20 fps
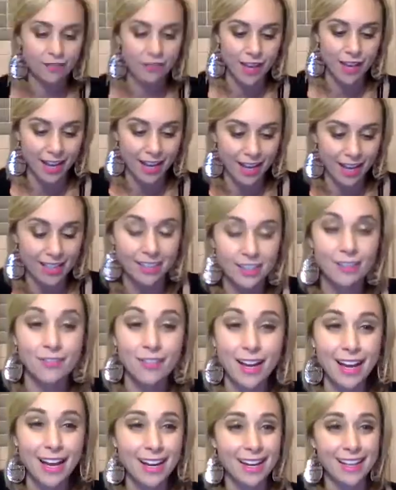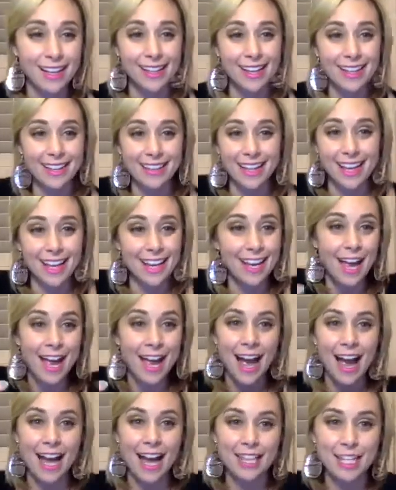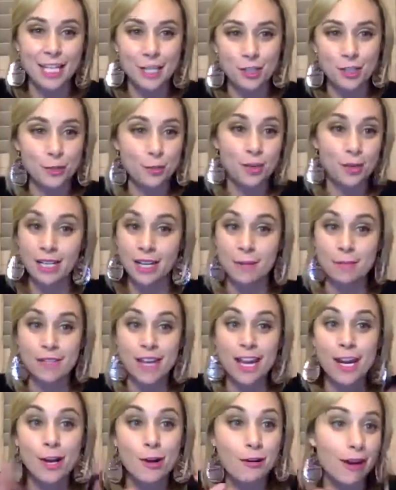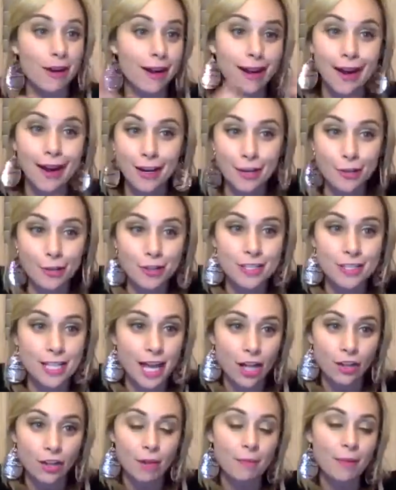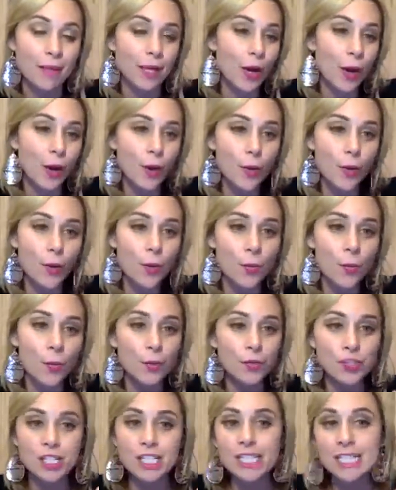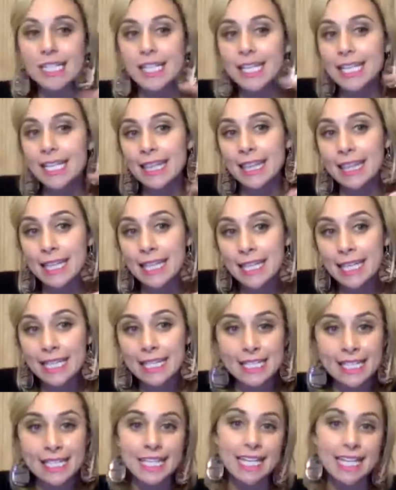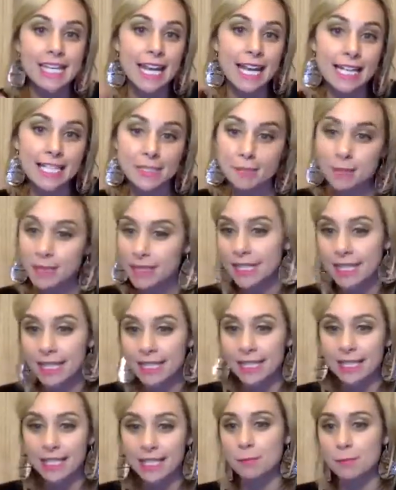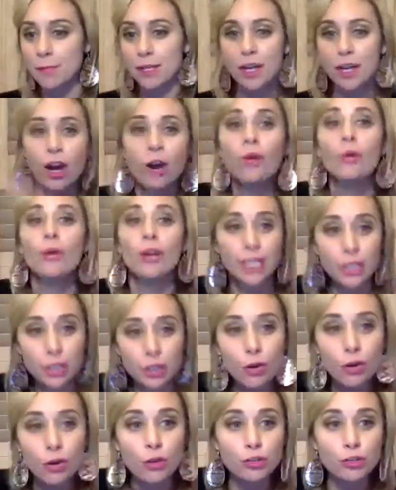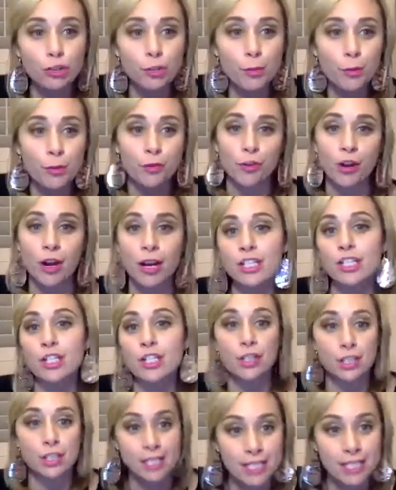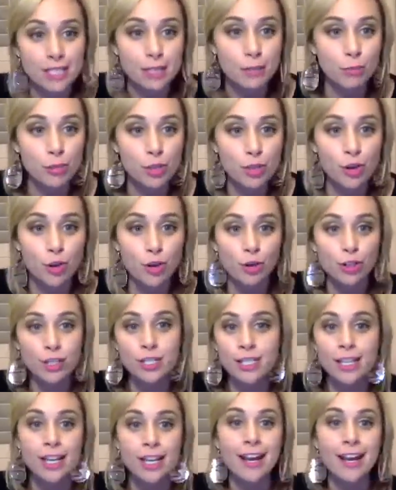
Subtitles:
that. I love that. And I like that. I think so many times, I know I undersell. I'm like, oh, we'll just get this and then next month get this. But no, get the whole triple threat so you can see some results,